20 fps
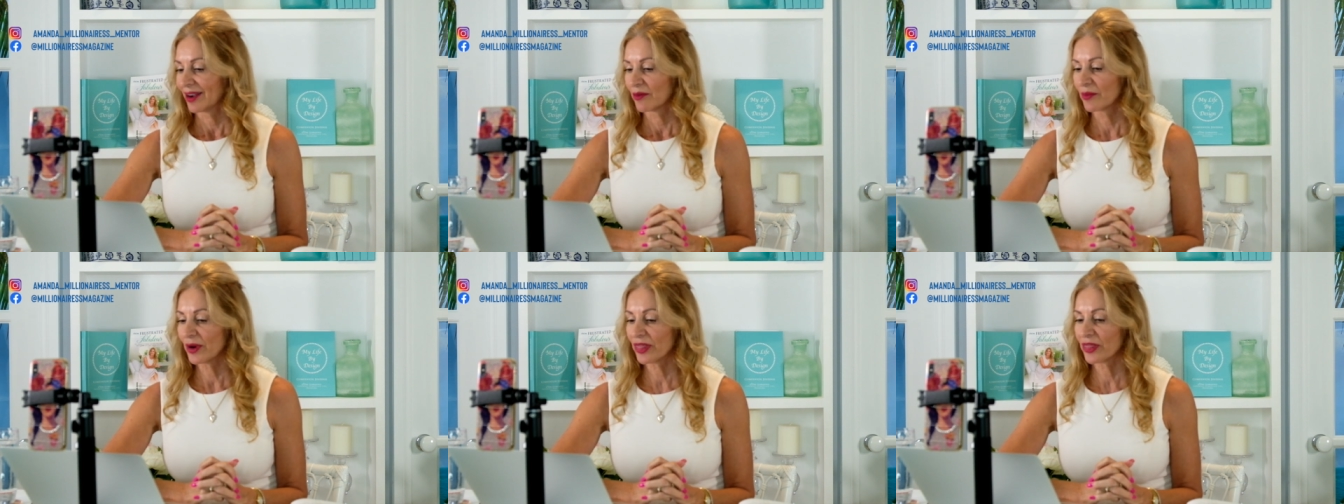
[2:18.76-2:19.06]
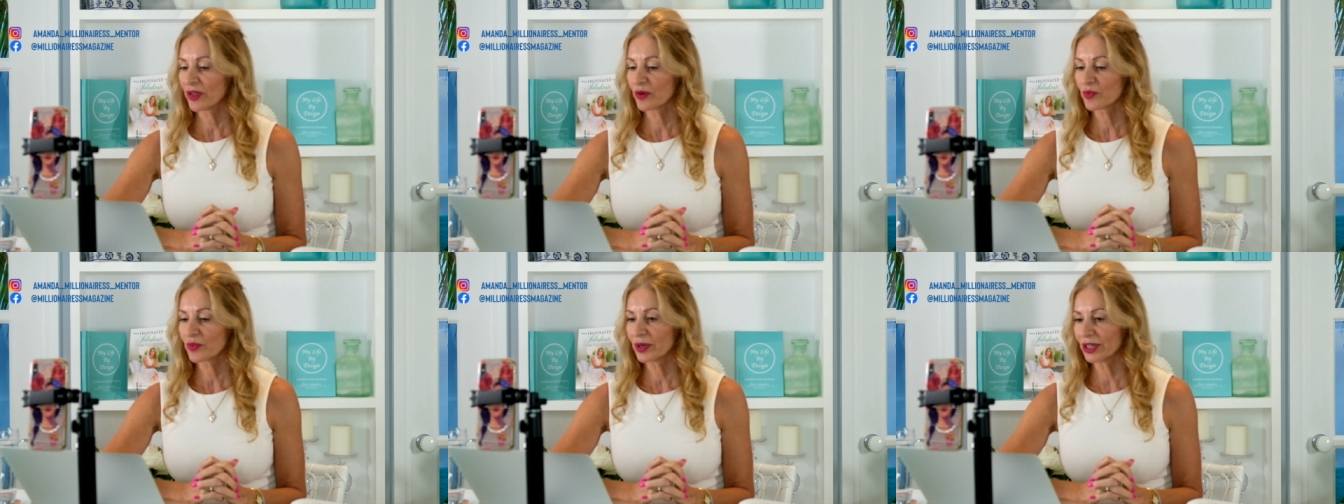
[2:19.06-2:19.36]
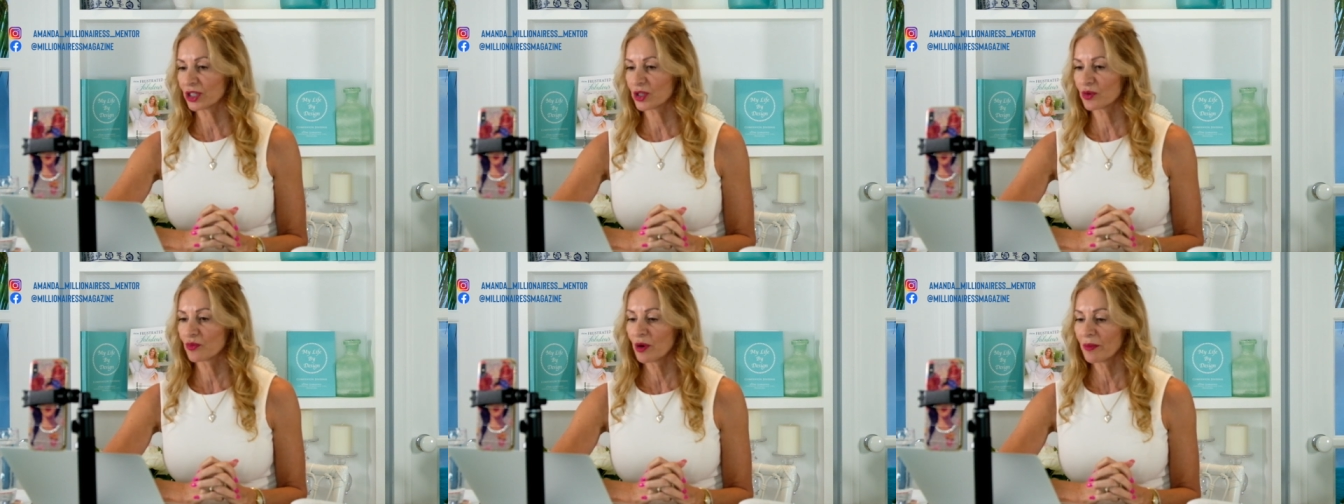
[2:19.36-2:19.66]
with the
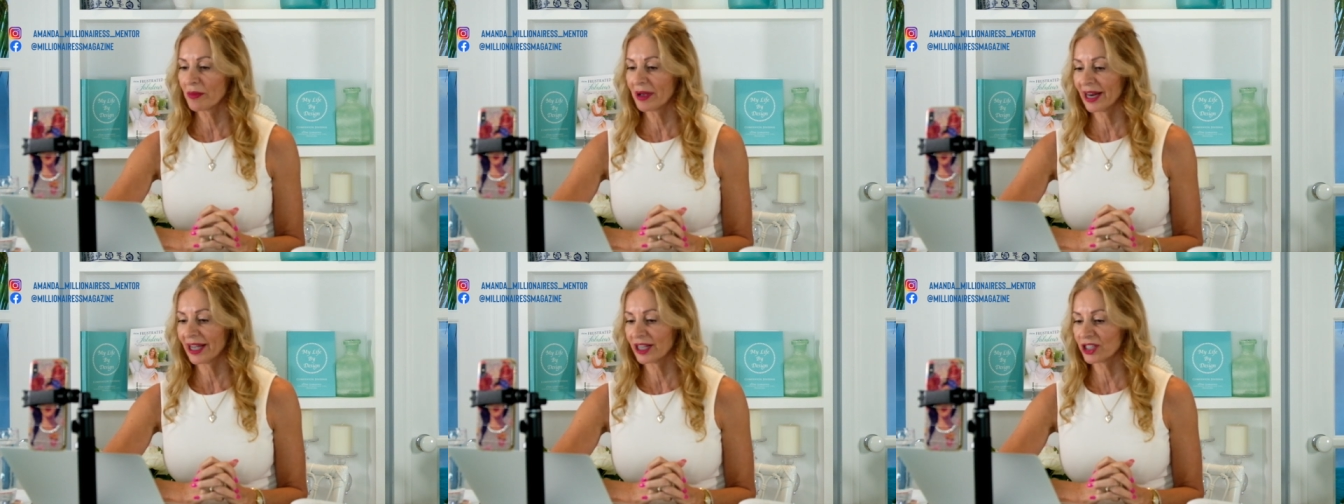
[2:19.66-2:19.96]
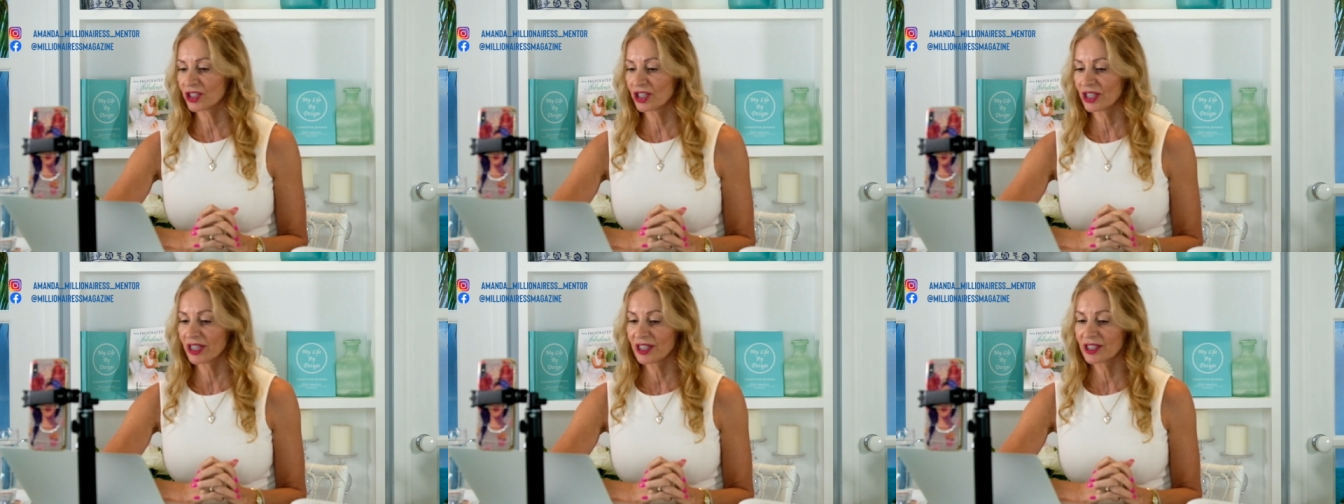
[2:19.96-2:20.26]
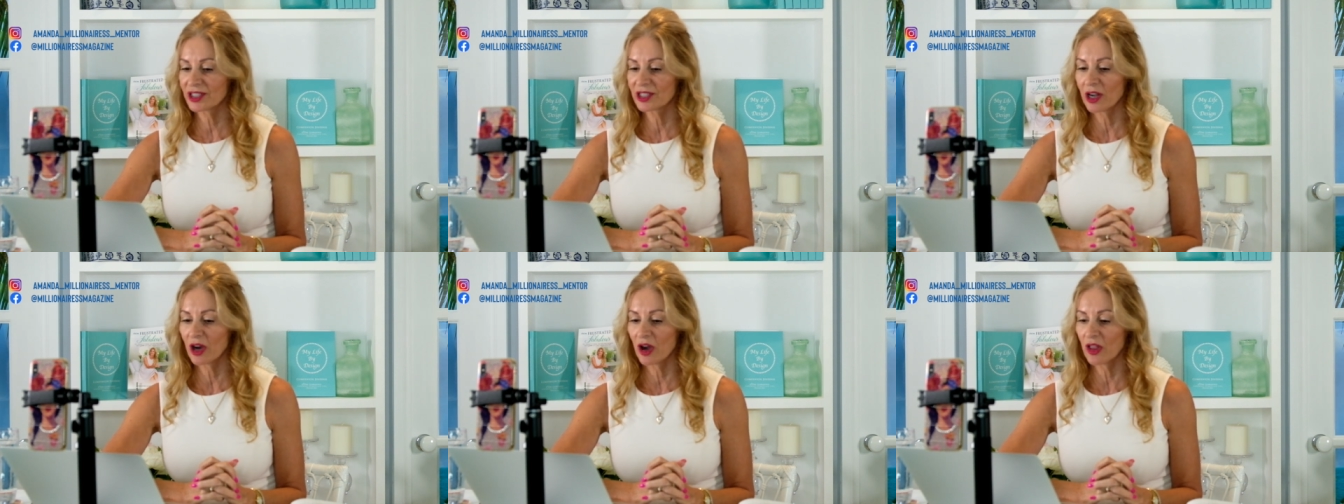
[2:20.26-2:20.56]
rich woman as she
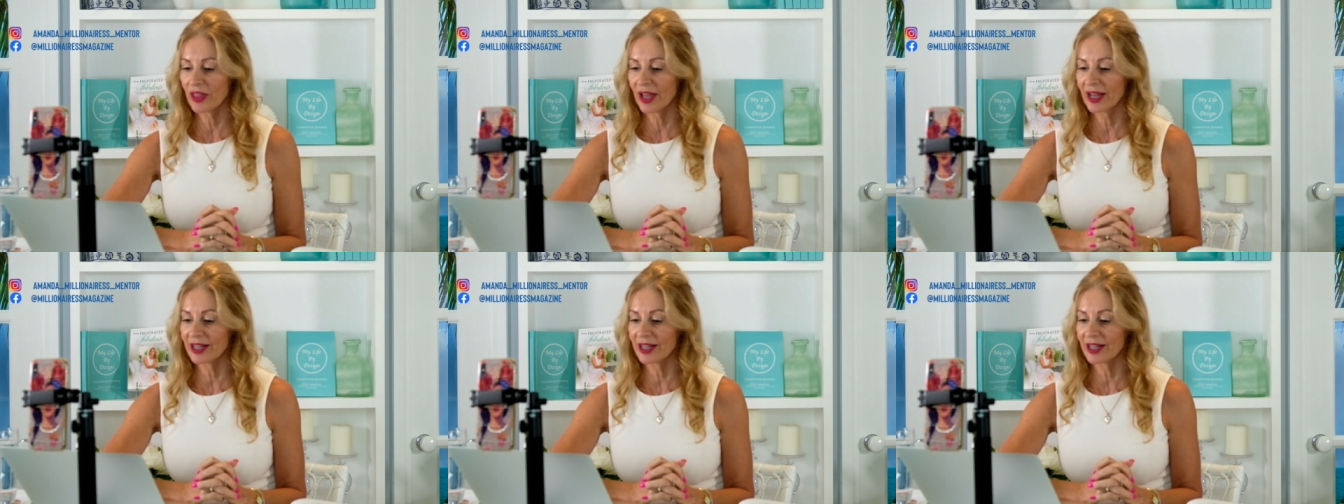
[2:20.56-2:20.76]
is known.